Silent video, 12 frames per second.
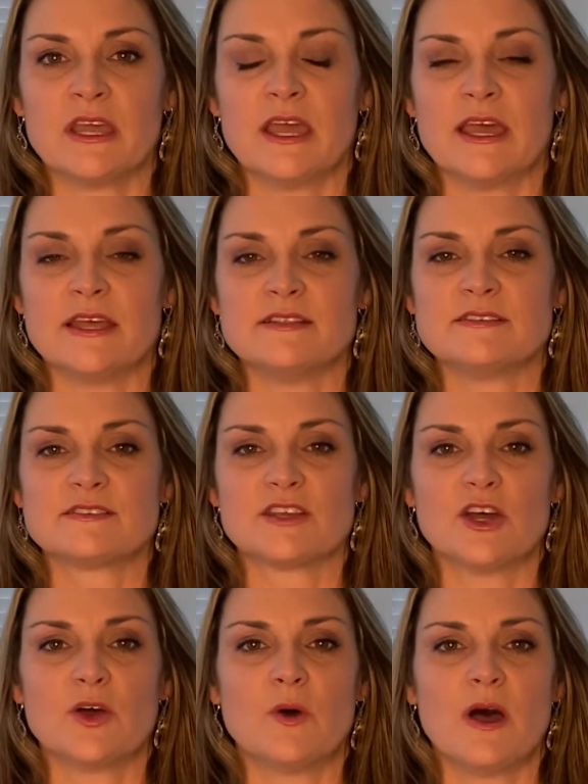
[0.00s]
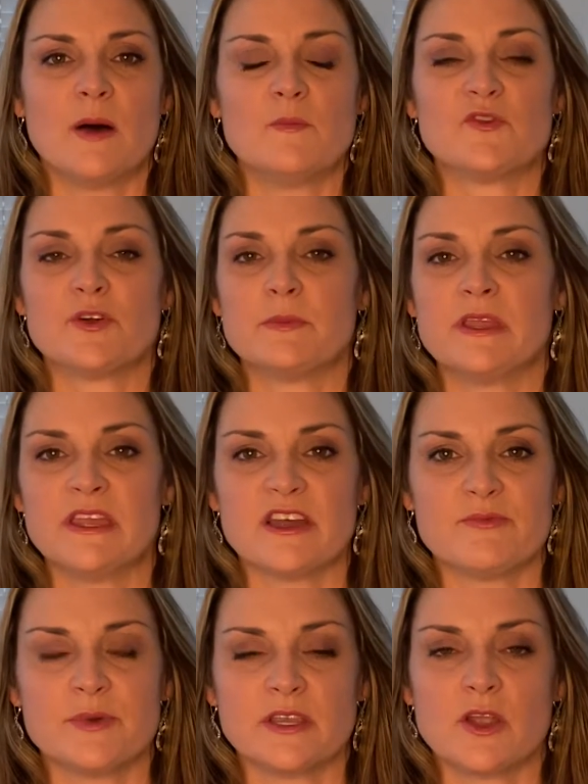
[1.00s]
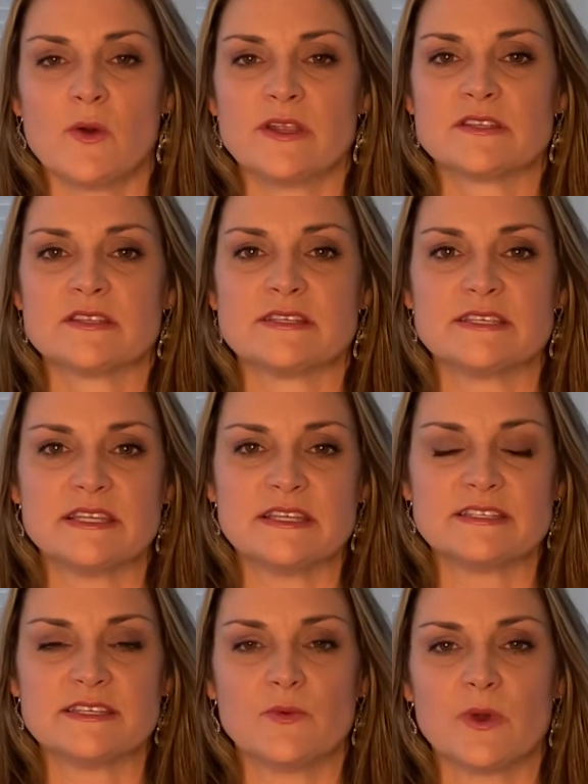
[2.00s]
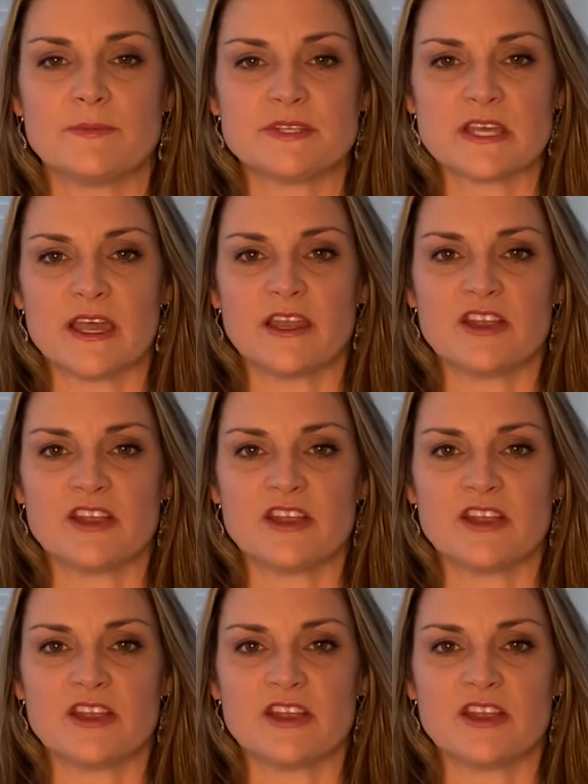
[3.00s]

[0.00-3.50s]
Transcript: And so for me, I've been going to the CDC website.